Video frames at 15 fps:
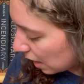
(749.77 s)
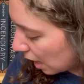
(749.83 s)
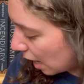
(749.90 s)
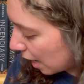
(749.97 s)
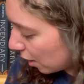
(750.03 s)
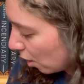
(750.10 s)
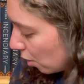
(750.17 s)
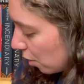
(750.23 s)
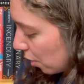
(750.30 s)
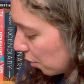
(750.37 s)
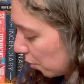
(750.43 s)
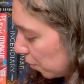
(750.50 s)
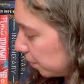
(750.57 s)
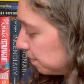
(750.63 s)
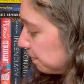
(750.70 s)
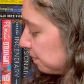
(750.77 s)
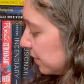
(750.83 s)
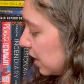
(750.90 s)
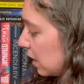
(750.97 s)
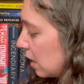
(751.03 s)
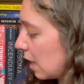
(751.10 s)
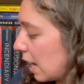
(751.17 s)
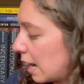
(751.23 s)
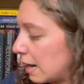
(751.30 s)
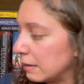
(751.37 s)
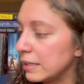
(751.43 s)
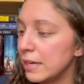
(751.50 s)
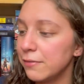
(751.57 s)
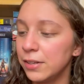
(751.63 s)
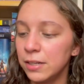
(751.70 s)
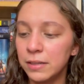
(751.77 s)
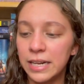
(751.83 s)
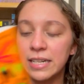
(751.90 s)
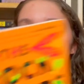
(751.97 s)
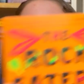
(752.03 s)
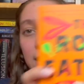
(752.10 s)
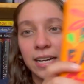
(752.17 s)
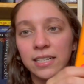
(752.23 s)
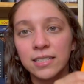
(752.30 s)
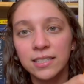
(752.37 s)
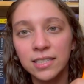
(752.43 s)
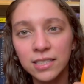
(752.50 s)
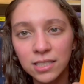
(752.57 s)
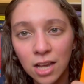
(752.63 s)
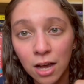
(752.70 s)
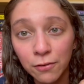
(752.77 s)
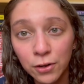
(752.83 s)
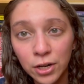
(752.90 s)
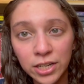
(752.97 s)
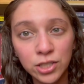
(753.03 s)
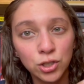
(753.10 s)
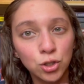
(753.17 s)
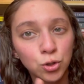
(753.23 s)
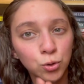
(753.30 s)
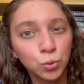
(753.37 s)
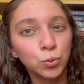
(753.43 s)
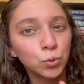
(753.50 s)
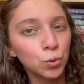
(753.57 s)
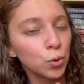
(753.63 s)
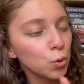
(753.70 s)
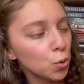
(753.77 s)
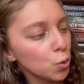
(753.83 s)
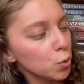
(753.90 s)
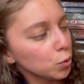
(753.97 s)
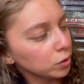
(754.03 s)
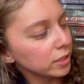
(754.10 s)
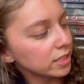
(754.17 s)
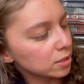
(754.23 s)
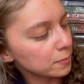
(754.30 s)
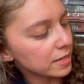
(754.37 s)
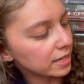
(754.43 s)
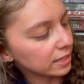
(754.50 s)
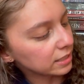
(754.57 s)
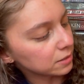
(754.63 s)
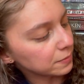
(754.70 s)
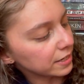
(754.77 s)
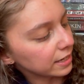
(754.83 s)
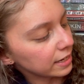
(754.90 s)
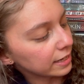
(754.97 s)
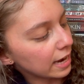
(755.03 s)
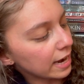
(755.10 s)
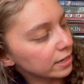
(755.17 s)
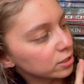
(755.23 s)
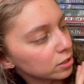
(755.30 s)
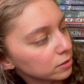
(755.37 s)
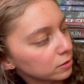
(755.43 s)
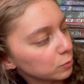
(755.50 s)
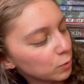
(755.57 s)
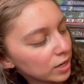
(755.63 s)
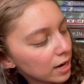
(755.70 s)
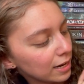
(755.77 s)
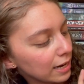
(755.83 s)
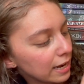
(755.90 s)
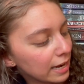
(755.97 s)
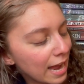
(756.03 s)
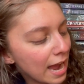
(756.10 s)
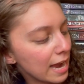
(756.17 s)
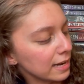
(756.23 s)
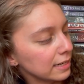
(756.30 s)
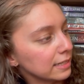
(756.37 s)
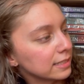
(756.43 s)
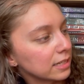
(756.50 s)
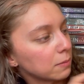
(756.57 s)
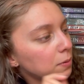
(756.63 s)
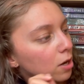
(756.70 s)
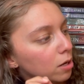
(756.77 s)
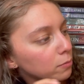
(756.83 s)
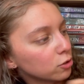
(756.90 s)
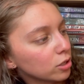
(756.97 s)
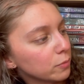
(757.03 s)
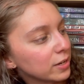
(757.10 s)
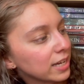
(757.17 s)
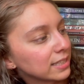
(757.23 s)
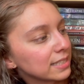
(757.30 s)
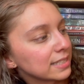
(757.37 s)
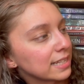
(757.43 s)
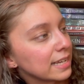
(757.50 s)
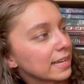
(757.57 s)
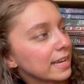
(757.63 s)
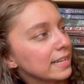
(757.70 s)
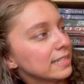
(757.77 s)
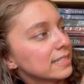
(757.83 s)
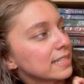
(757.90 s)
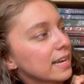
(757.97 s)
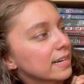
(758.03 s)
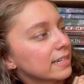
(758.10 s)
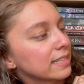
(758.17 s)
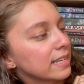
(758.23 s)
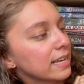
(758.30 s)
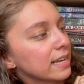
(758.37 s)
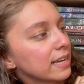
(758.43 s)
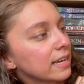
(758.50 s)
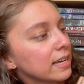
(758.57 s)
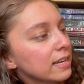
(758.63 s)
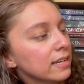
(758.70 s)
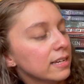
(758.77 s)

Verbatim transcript: I don't know. Leave an insect, because this cover is truly speaking to me. Like, I, we got, like, islands and a palm tree. We got this, like, insect thing.